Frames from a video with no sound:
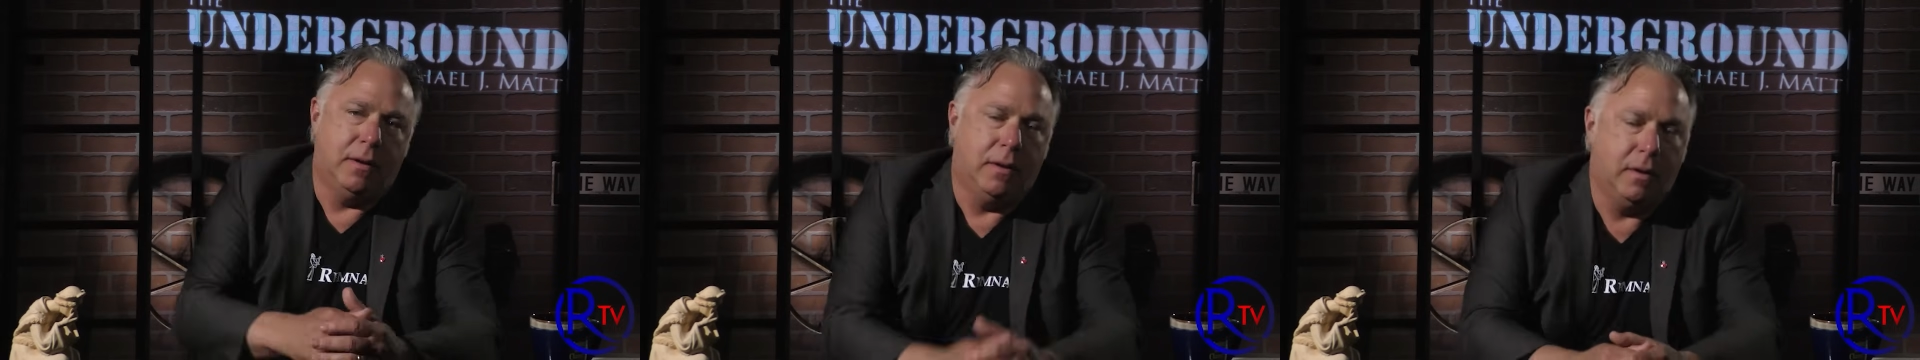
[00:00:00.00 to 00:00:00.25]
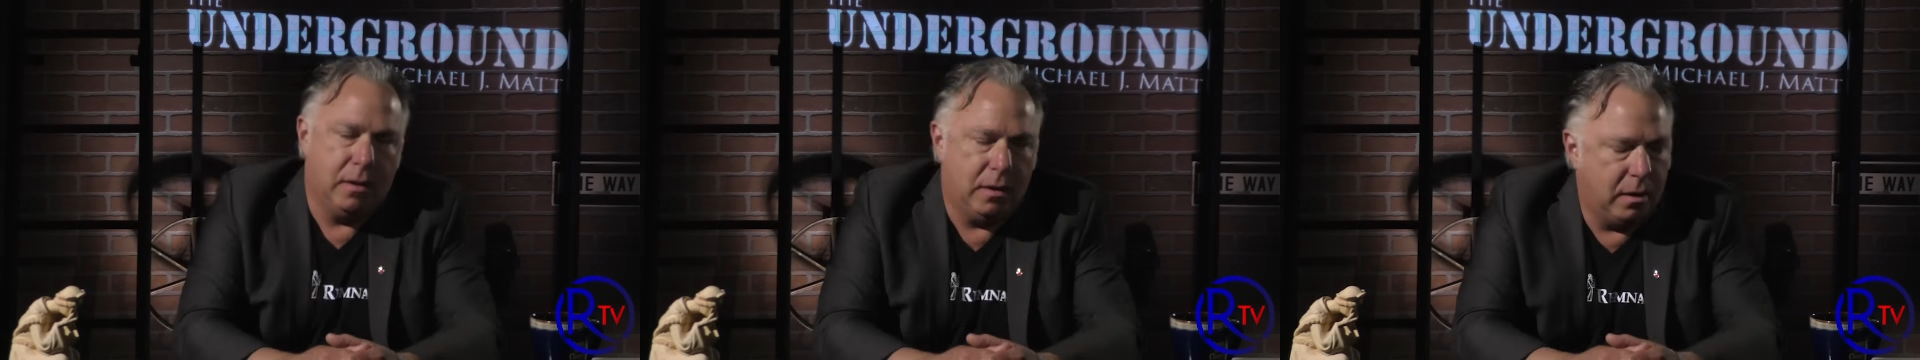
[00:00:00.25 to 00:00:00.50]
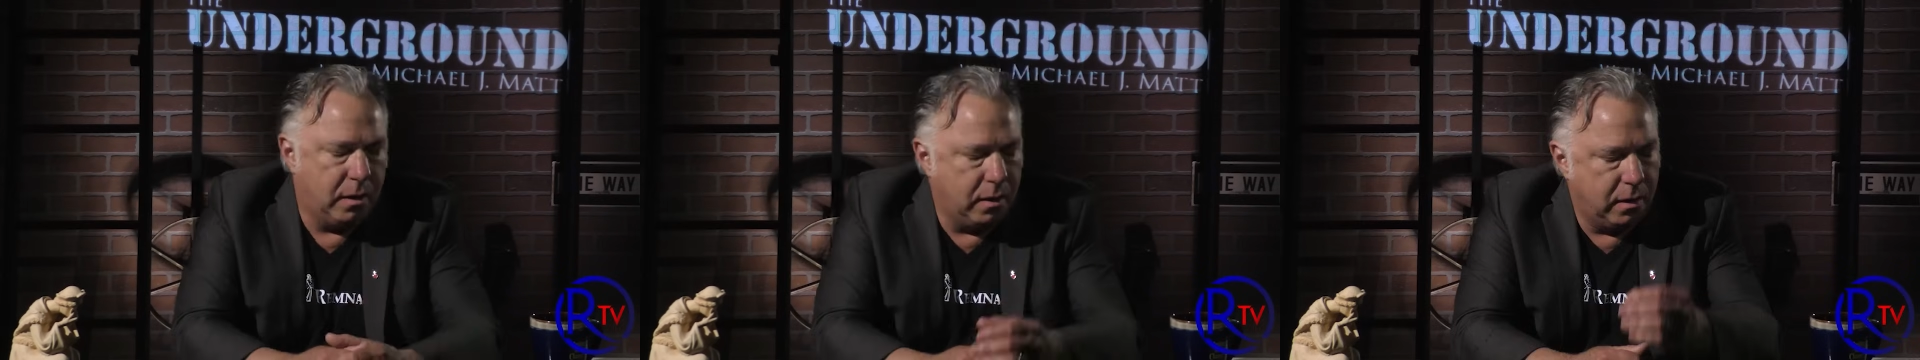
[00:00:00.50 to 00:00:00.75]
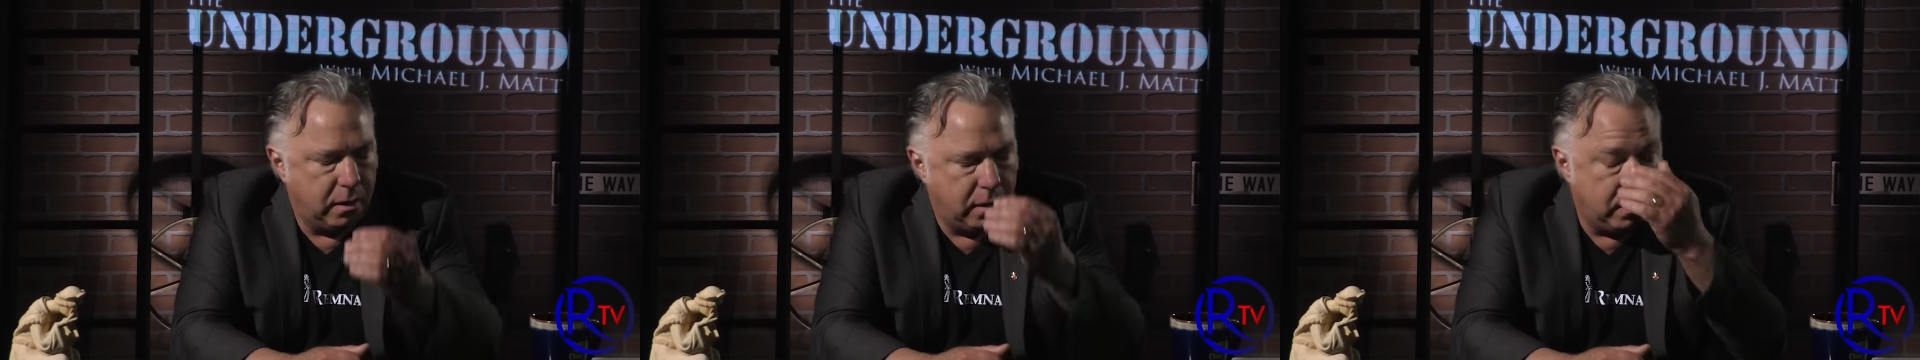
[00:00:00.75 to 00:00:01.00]

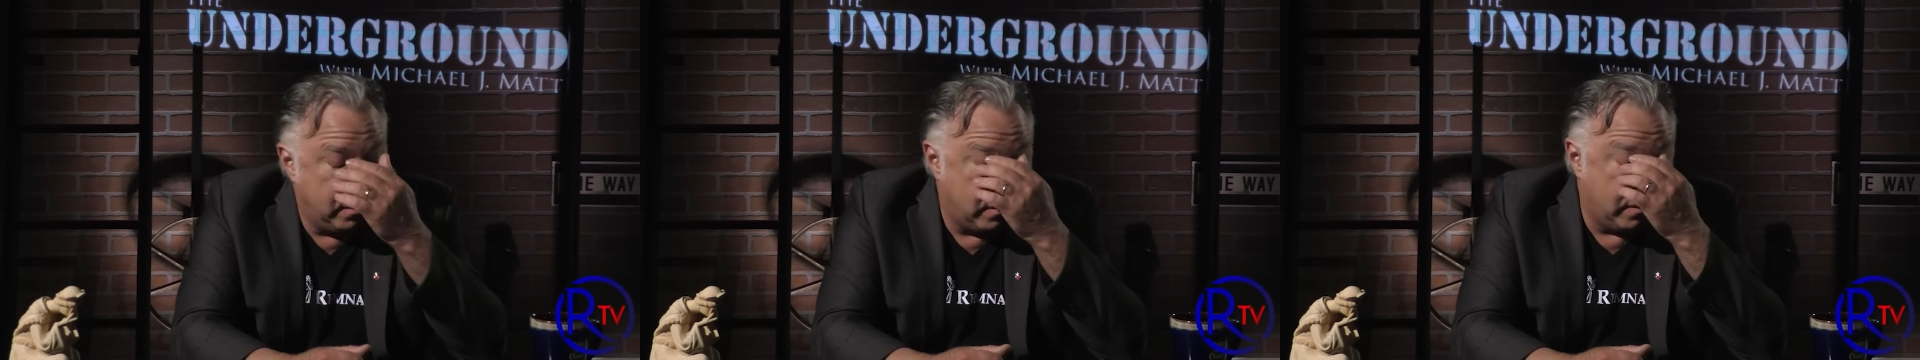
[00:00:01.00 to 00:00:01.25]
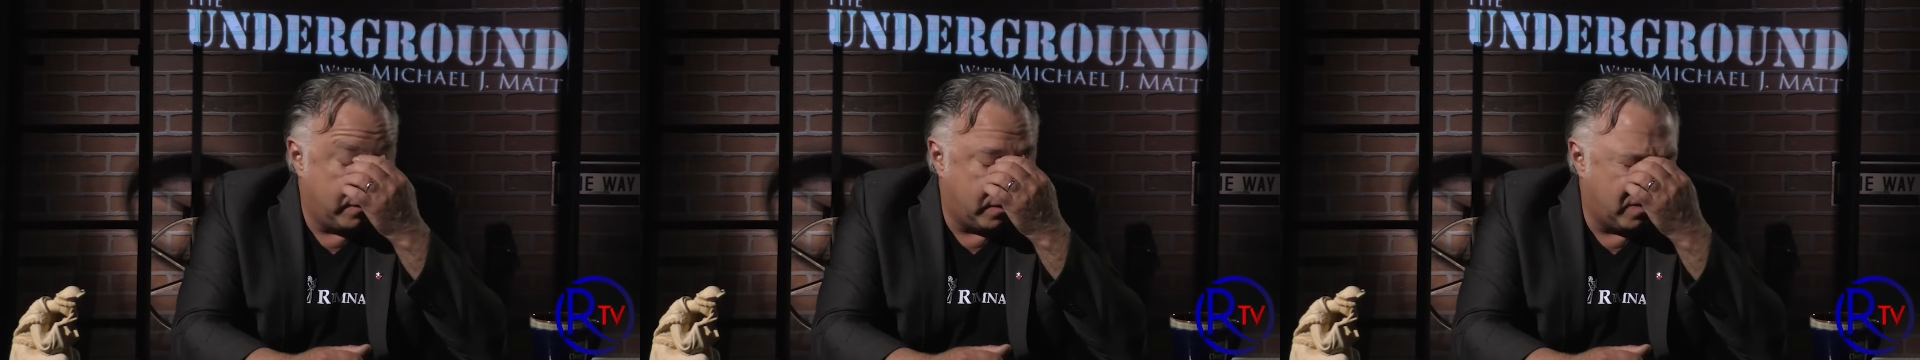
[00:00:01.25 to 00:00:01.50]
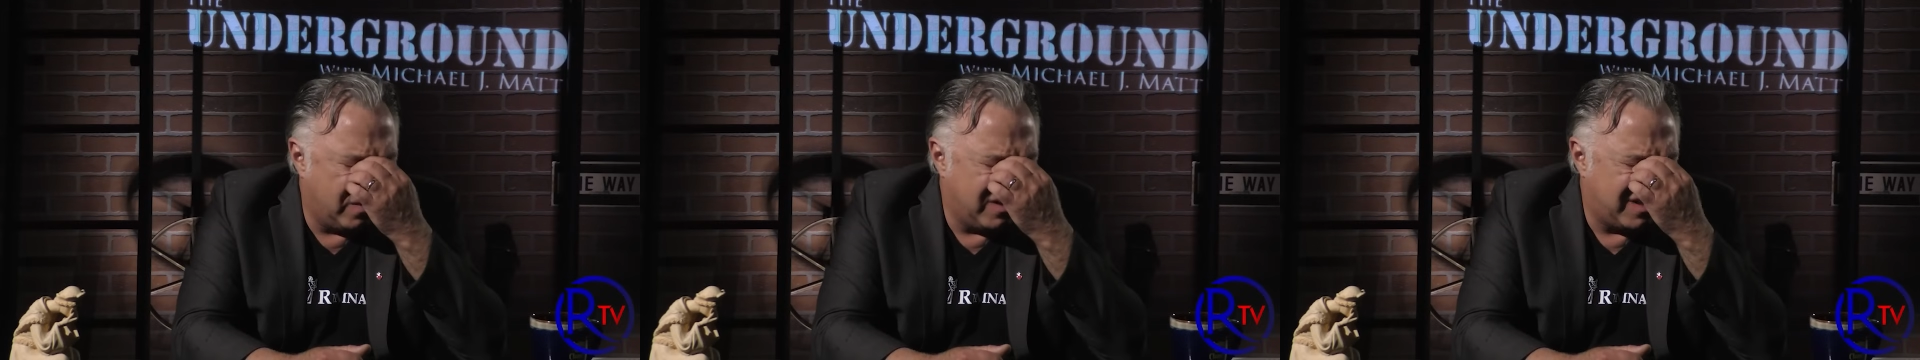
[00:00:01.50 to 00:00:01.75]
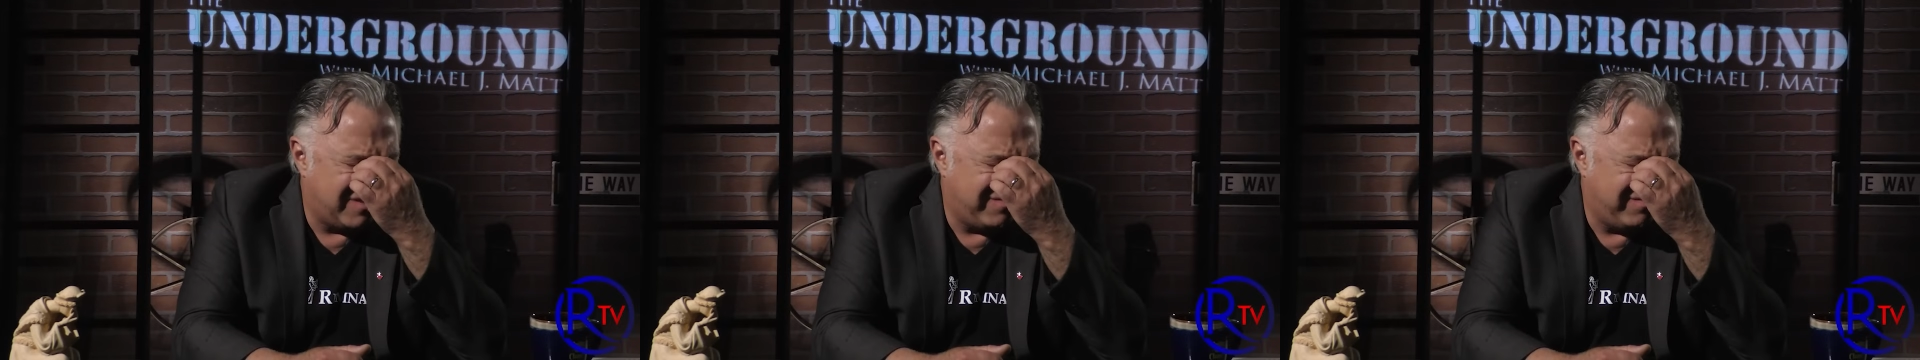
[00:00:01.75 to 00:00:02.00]
Well, of
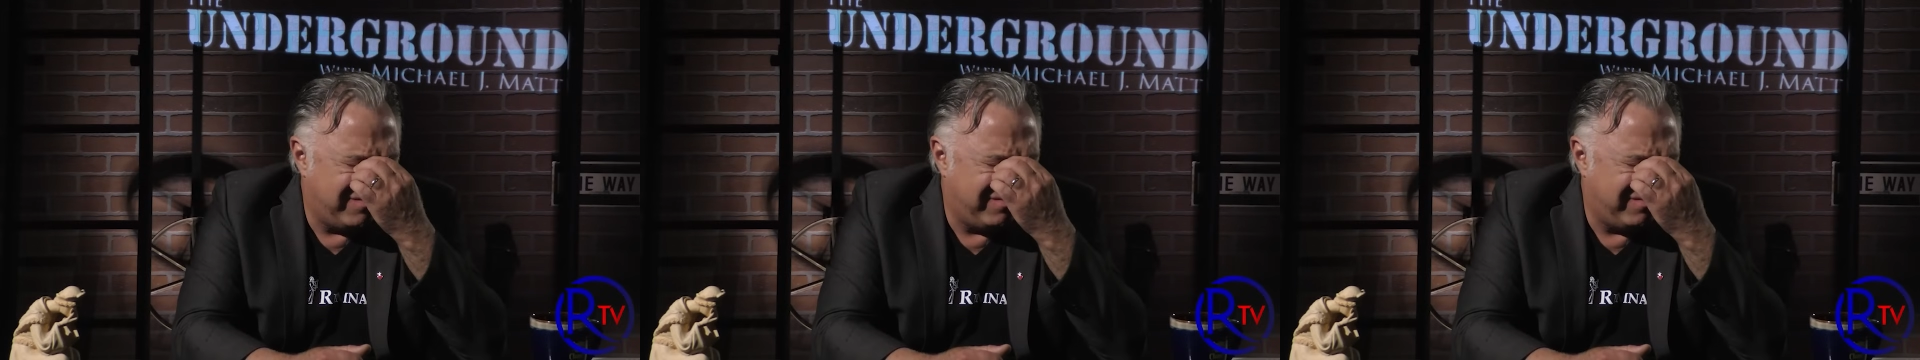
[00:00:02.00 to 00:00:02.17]
course,